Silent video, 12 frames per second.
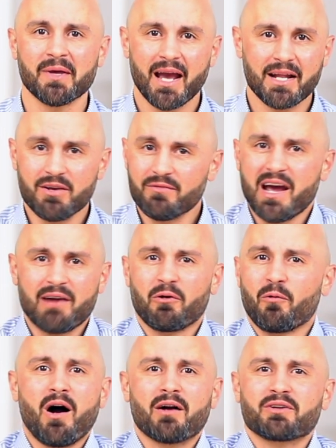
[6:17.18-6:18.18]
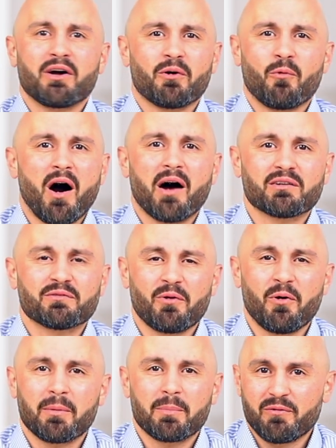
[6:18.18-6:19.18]
And you've never walked on the water
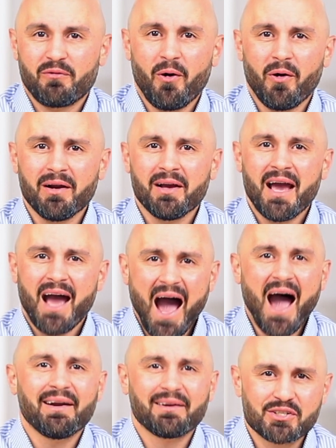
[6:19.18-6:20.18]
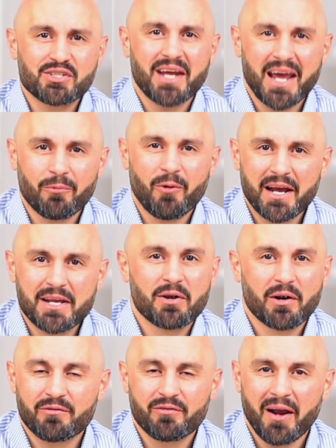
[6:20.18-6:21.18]
before. I understand why
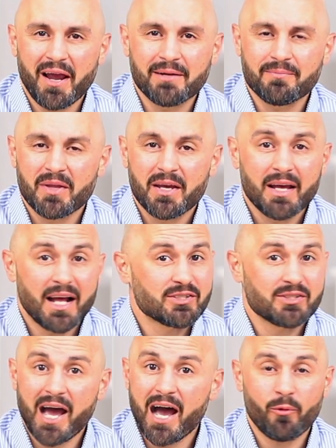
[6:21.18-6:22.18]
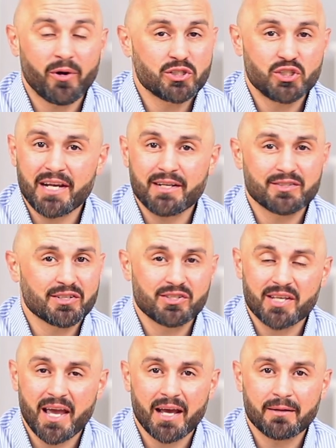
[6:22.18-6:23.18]
you're afraid." That's not what Jesus
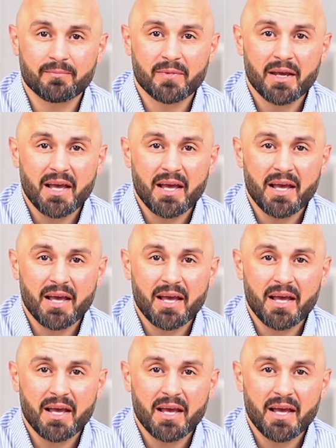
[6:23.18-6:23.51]
said.